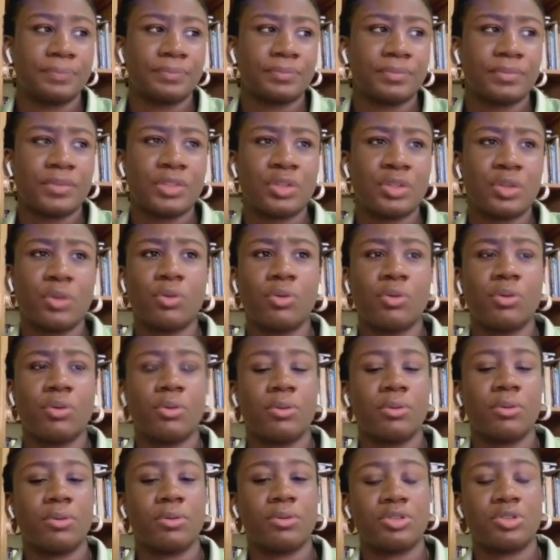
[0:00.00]
So
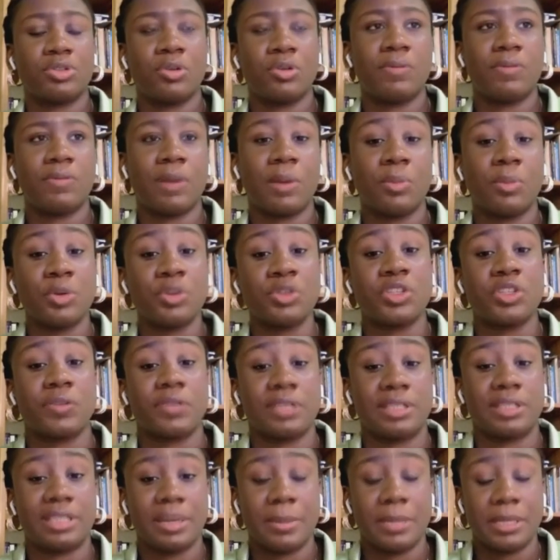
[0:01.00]
far, most
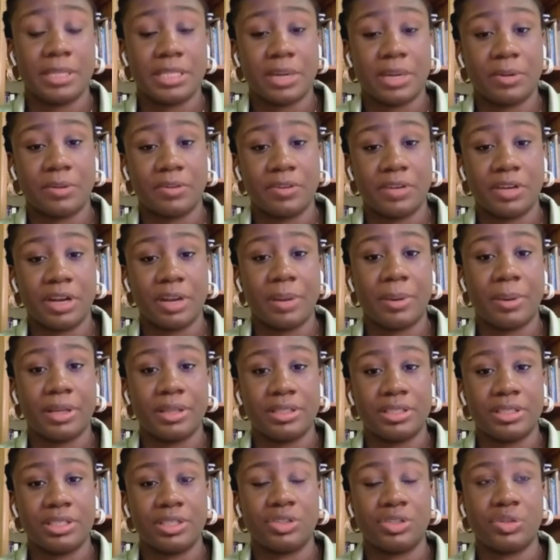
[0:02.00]
of the statements that we've heard
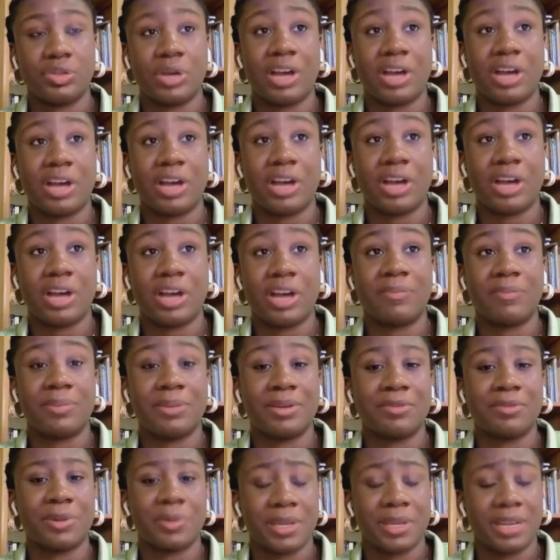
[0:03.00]
about this issue
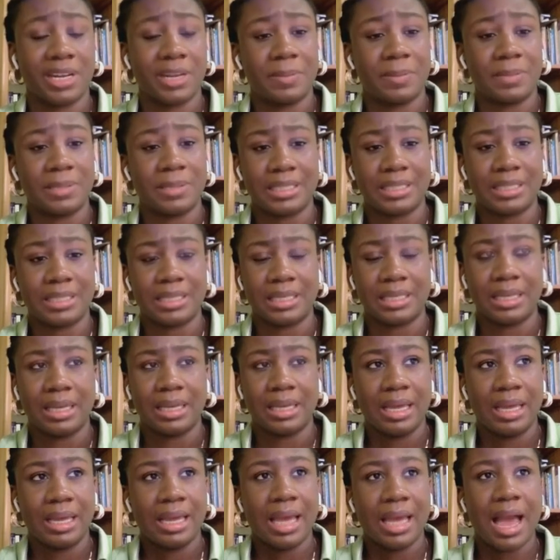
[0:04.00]
have been from NNPC.
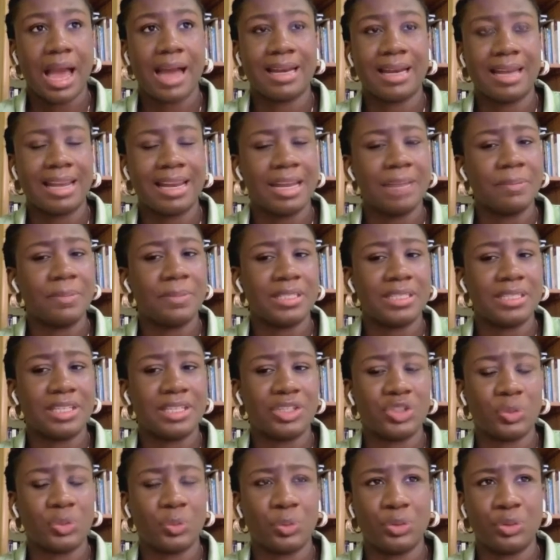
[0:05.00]
And
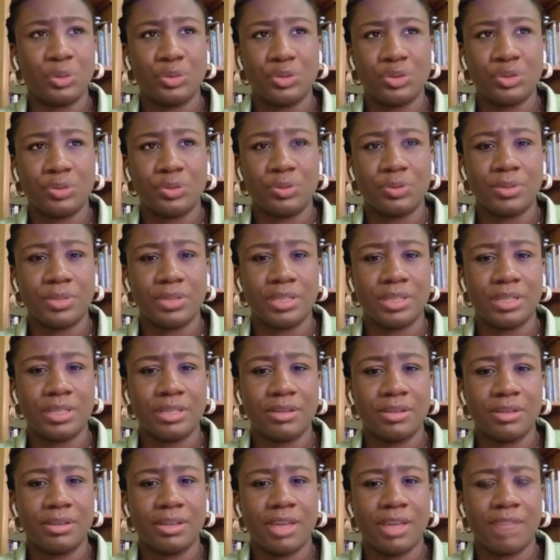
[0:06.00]
NNPC is supposed to
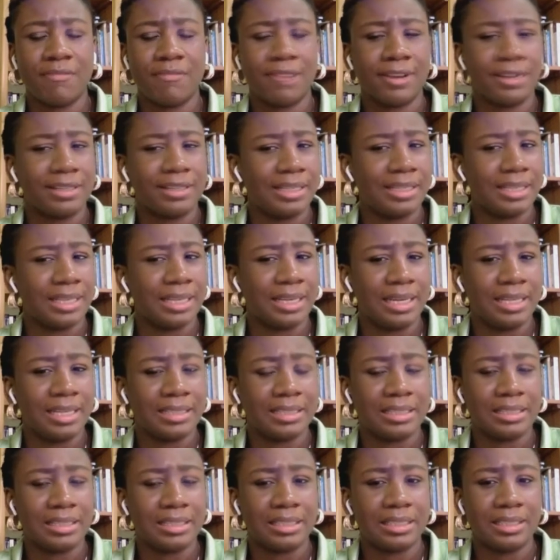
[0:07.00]
be a regulated
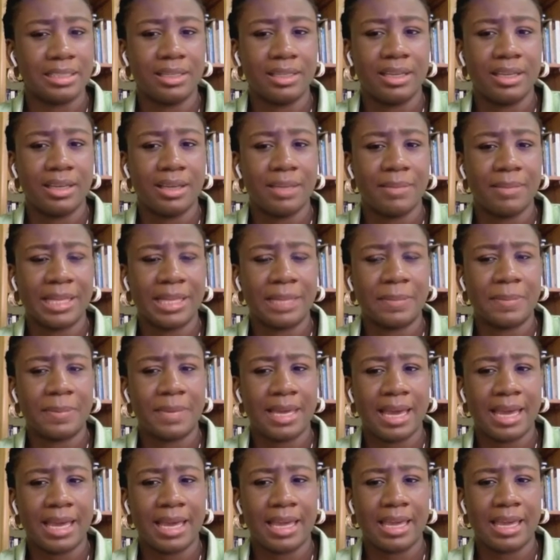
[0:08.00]
entity by the
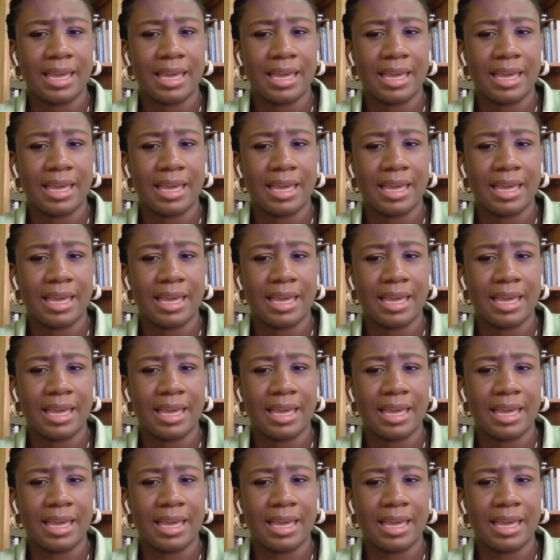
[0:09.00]
PIA.